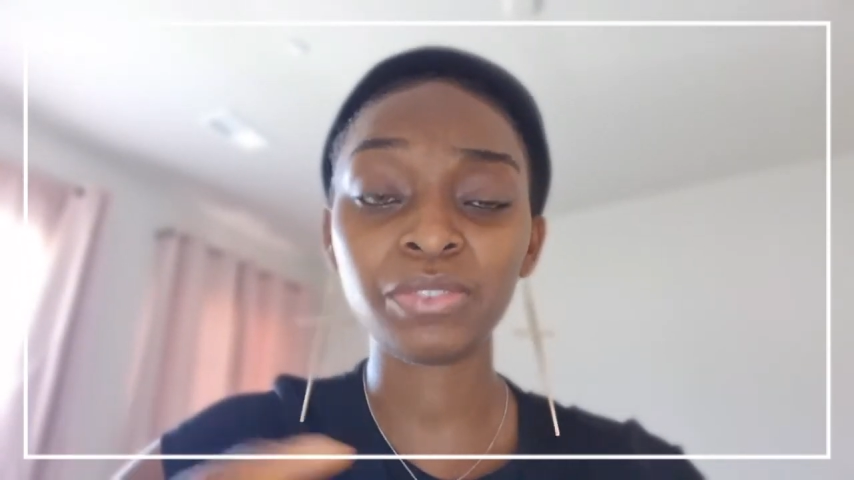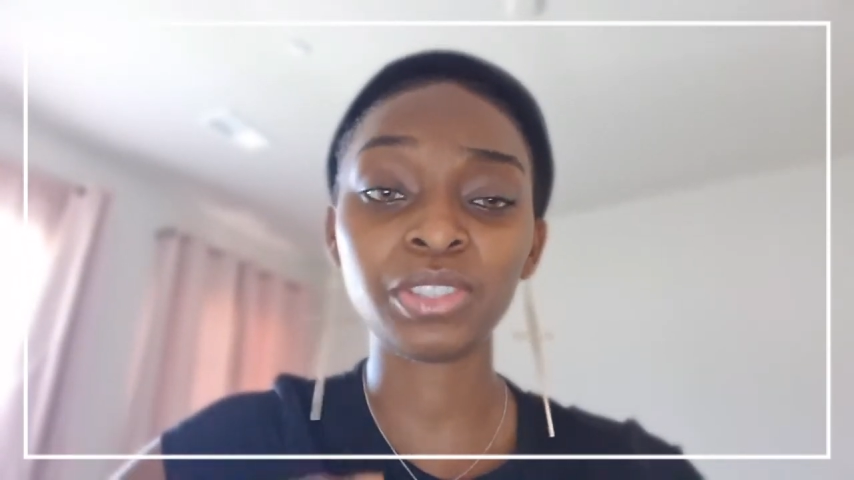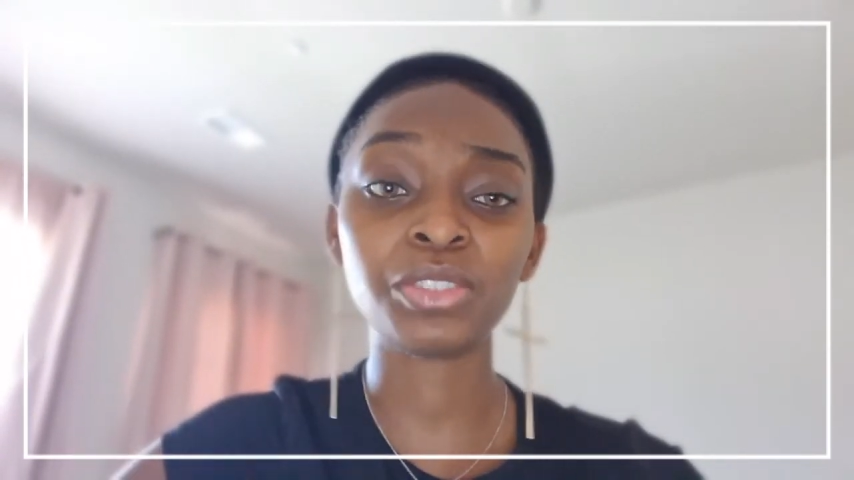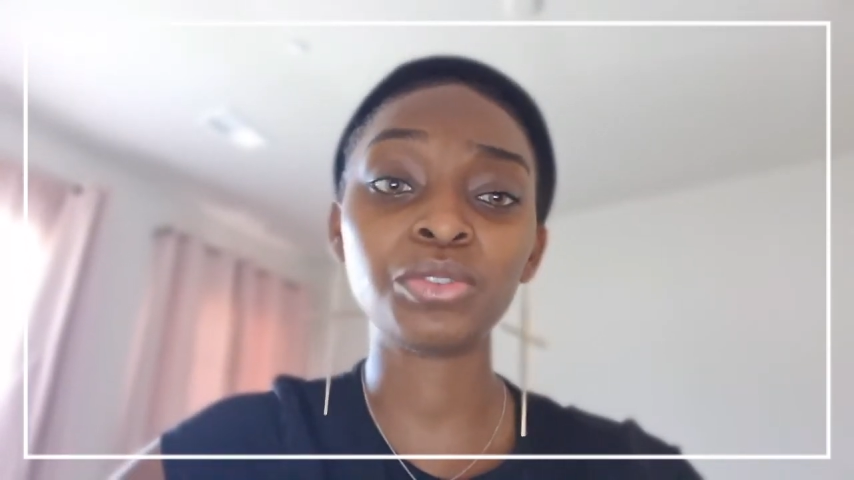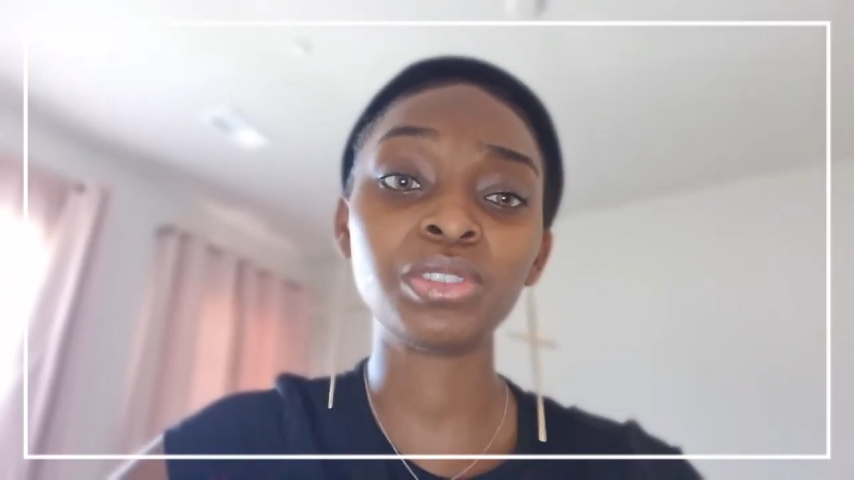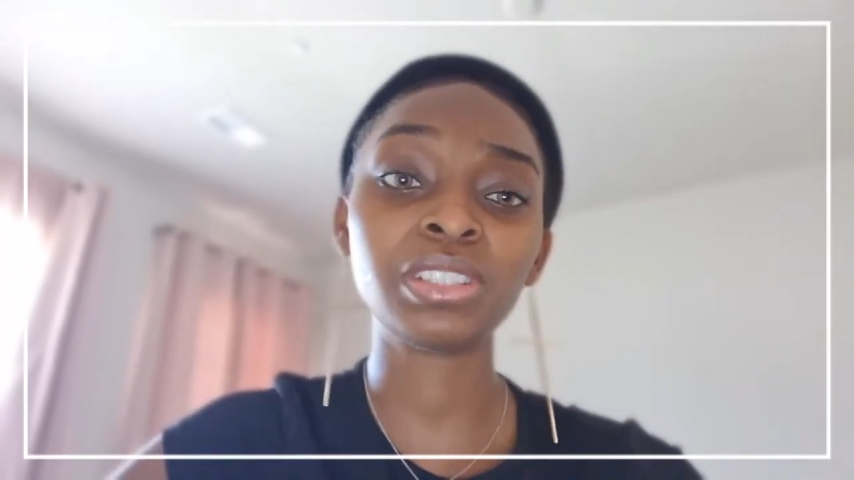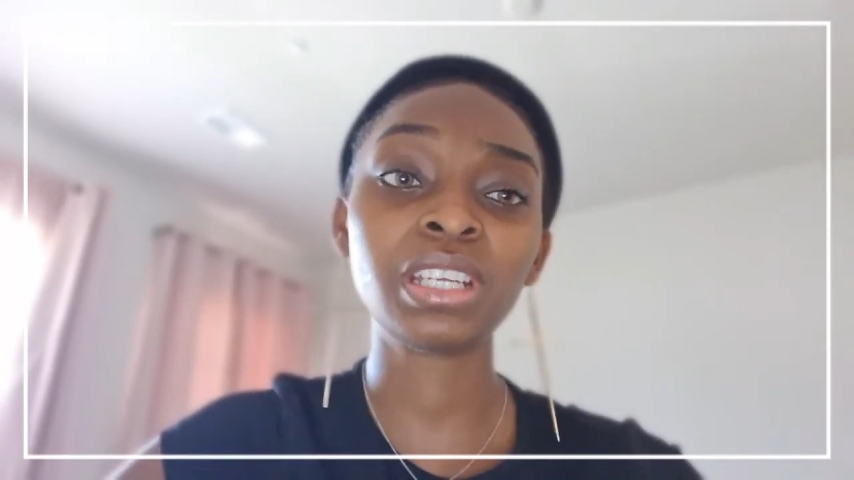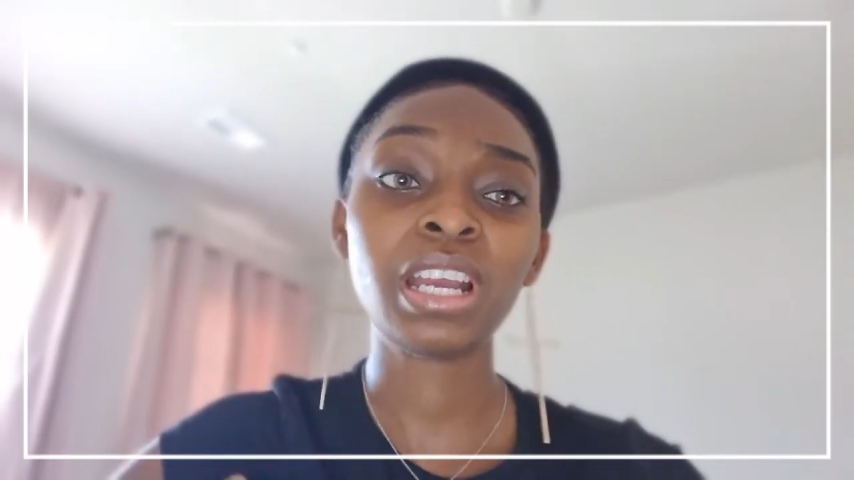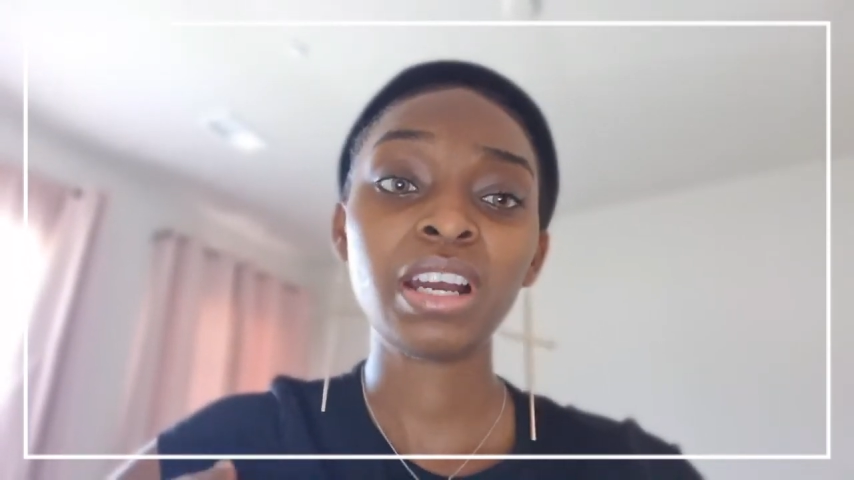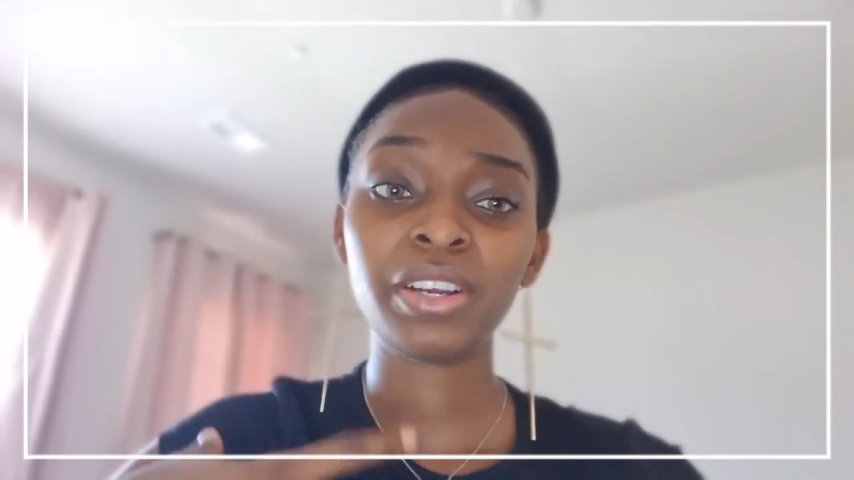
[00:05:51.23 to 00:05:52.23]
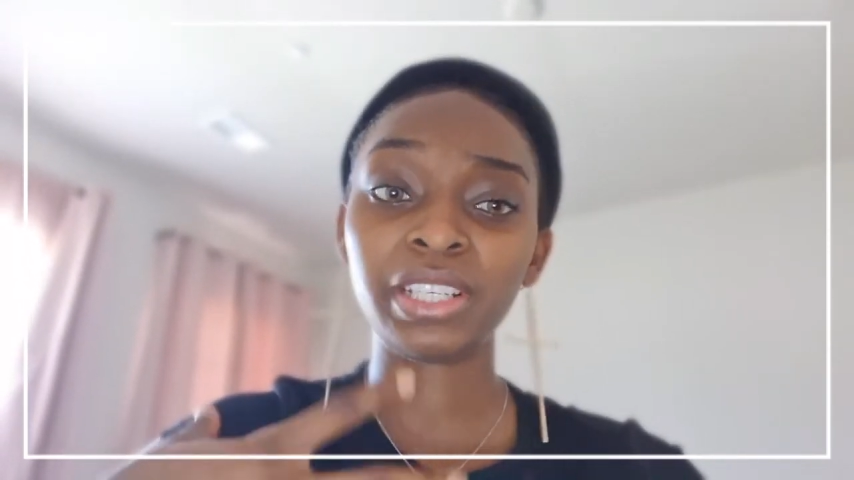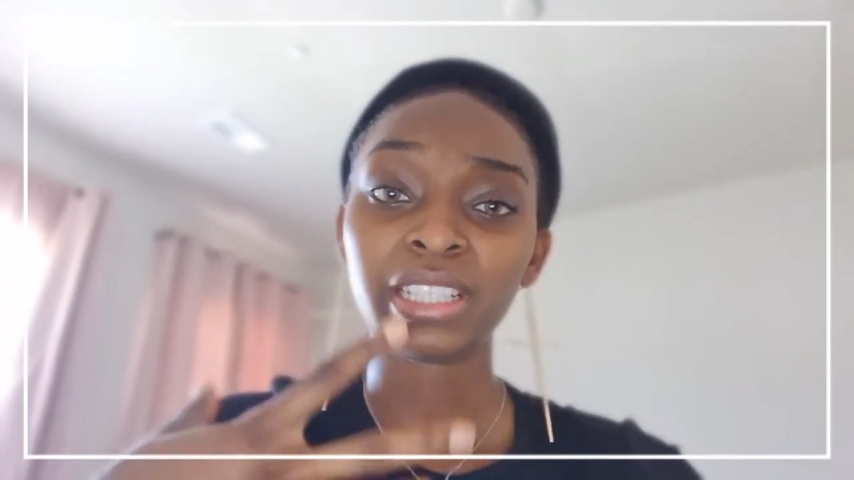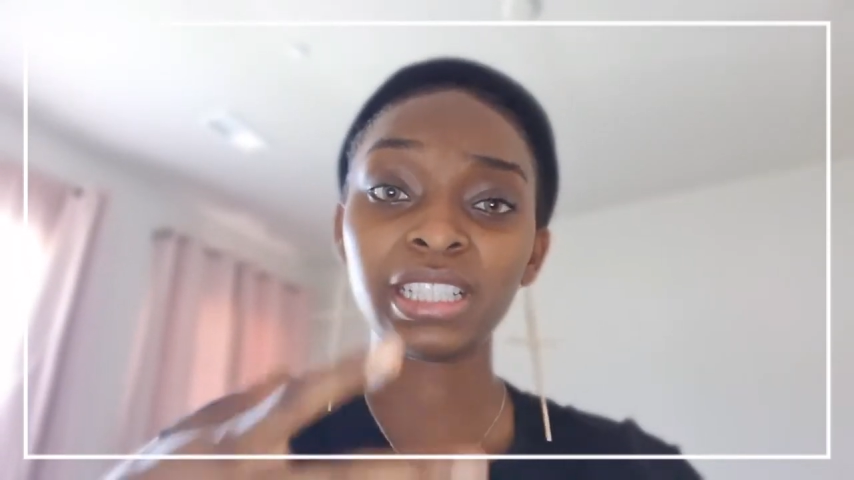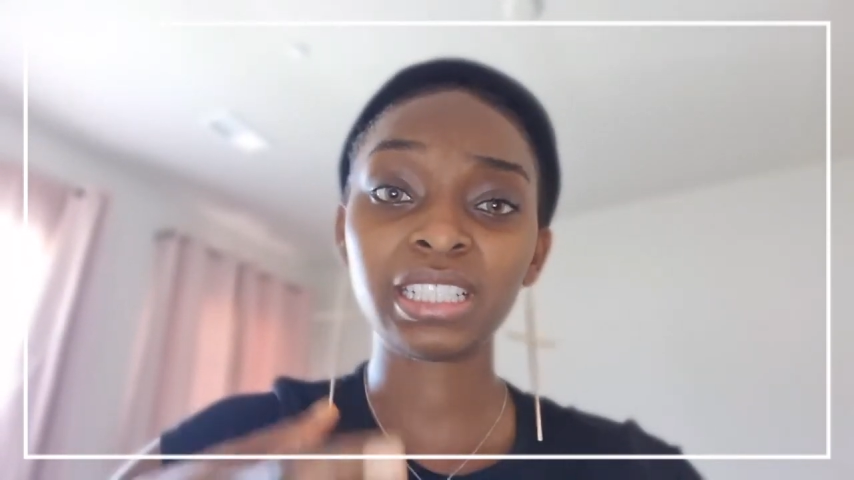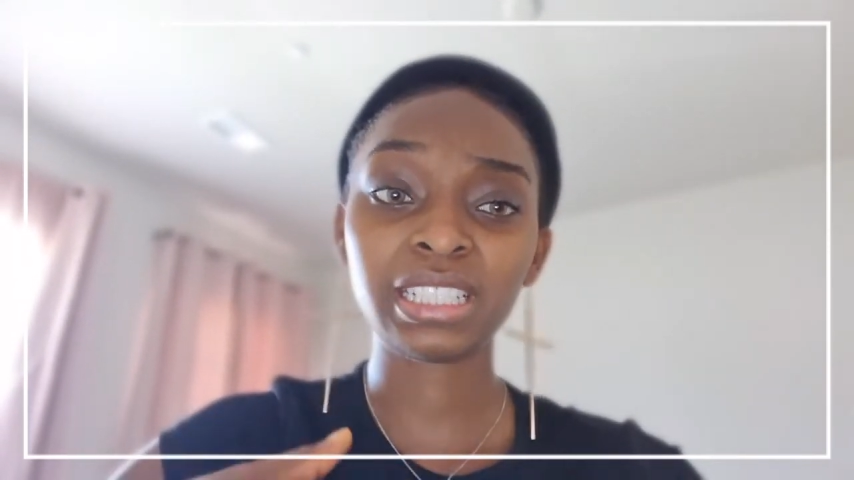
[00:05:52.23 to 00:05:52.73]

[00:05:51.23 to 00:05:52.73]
If you're taking